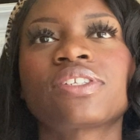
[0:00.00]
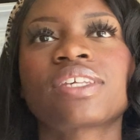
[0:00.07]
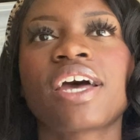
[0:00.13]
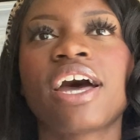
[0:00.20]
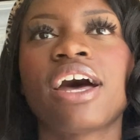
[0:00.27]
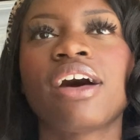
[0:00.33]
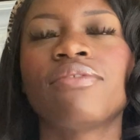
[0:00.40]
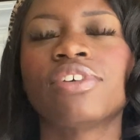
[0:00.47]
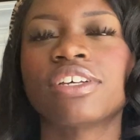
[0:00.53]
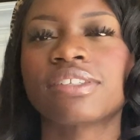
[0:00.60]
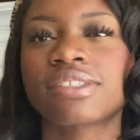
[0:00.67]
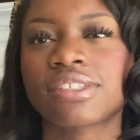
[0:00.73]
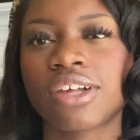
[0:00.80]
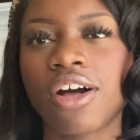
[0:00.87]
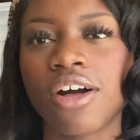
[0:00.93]
have a
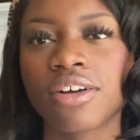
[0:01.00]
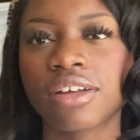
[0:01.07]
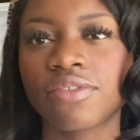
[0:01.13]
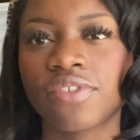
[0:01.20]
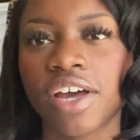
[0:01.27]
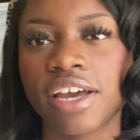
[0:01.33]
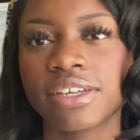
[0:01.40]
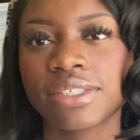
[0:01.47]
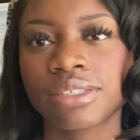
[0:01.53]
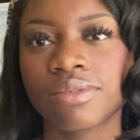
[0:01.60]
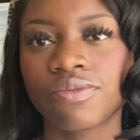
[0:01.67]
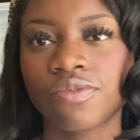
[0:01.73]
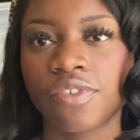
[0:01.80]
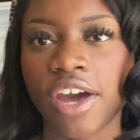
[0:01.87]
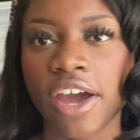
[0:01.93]
Song of Ice
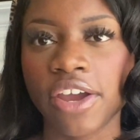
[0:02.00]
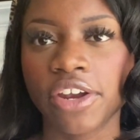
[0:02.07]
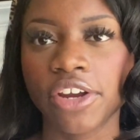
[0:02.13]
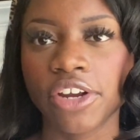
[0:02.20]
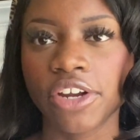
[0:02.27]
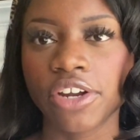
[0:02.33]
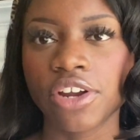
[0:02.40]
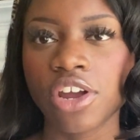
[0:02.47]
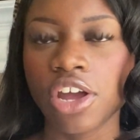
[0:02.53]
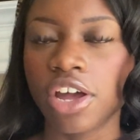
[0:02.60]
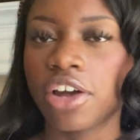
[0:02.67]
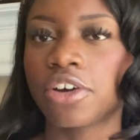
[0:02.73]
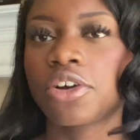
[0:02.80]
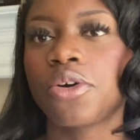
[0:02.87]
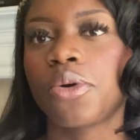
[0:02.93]
and Fire,
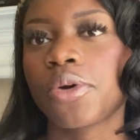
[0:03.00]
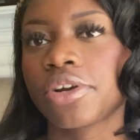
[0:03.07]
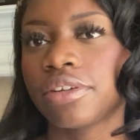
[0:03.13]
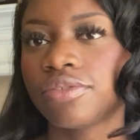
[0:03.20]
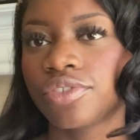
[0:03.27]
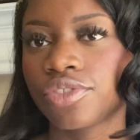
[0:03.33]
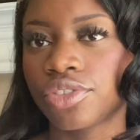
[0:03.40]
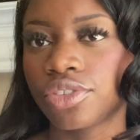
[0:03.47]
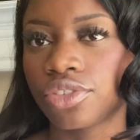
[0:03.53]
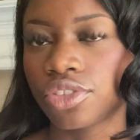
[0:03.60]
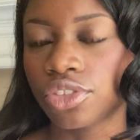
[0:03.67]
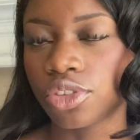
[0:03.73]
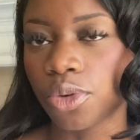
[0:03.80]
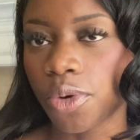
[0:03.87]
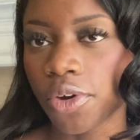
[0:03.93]
a Court of
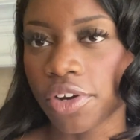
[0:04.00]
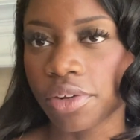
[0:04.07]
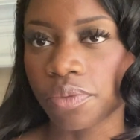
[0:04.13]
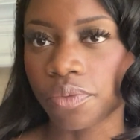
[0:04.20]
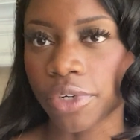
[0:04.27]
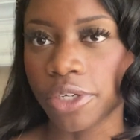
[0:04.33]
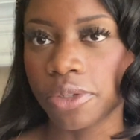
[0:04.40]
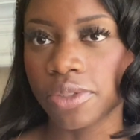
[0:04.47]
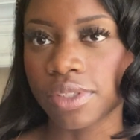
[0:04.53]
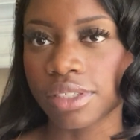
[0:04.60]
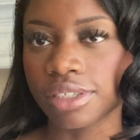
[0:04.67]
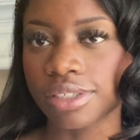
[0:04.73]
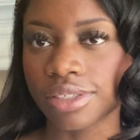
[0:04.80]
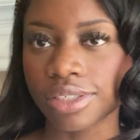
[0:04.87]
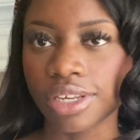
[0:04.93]
Thorn and
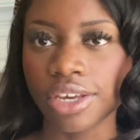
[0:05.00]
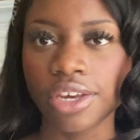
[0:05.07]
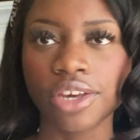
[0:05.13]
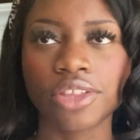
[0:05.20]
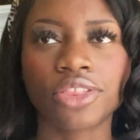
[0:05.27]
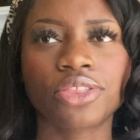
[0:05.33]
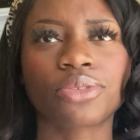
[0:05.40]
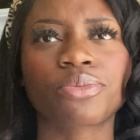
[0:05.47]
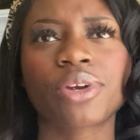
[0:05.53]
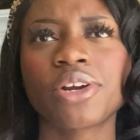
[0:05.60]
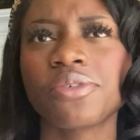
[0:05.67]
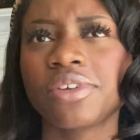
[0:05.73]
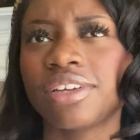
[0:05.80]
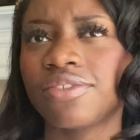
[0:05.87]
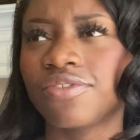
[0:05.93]
Roses,
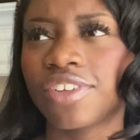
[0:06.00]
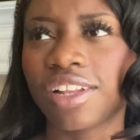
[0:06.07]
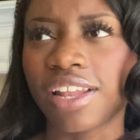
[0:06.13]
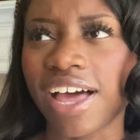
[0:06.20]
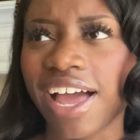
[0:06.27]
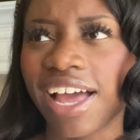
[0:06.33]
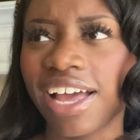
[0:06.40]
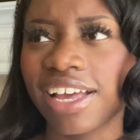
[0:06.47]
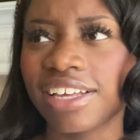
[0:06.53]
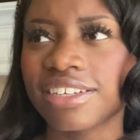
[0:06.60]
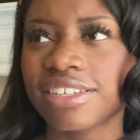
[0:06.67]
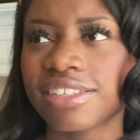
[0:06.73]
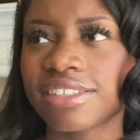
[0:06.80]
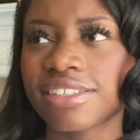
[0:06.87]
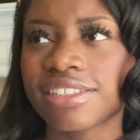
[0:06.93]
Throne of
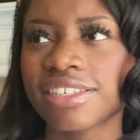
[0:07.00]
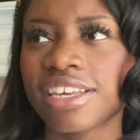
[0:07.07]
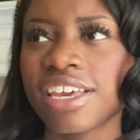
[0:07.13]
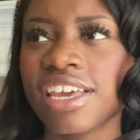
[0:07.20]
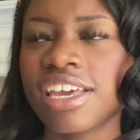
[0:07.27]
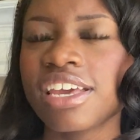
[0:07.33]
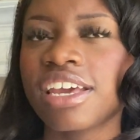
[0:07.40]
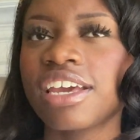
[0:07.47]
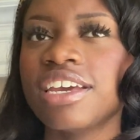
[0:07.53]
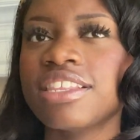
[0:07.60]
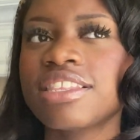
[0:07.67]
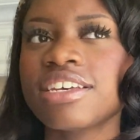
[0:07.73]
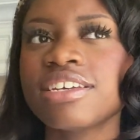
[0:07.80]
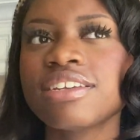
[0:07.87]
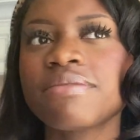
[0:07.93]
Glass.
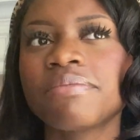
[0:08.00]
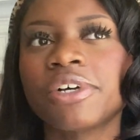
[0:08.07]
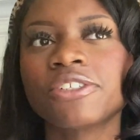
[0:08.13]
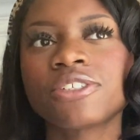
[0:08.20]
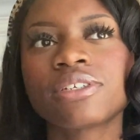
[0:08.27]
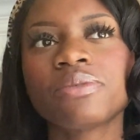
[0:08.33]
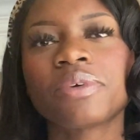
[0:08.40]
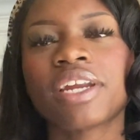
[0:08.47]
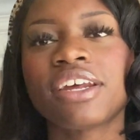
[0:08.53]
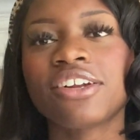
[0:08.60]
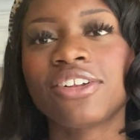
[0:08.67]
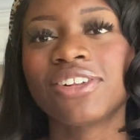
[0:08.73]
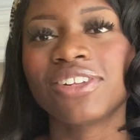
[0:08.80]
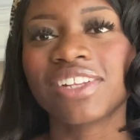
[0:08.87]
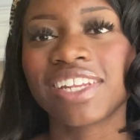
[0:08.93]
And then mostly what I
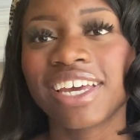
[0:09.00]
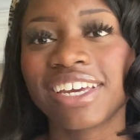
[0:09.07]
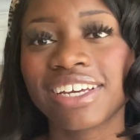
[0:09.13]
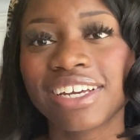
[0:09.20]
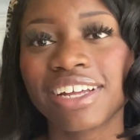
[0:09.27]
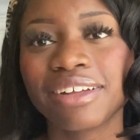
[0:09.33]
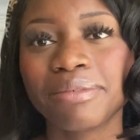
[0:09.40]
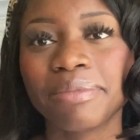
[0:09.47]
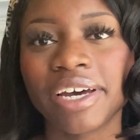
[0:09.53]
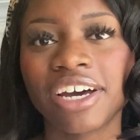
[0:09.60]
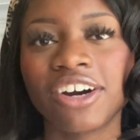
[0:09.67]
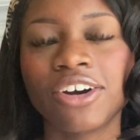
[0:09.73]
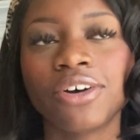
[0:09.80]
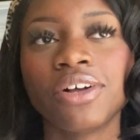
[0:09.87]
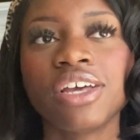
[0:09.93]
don't like about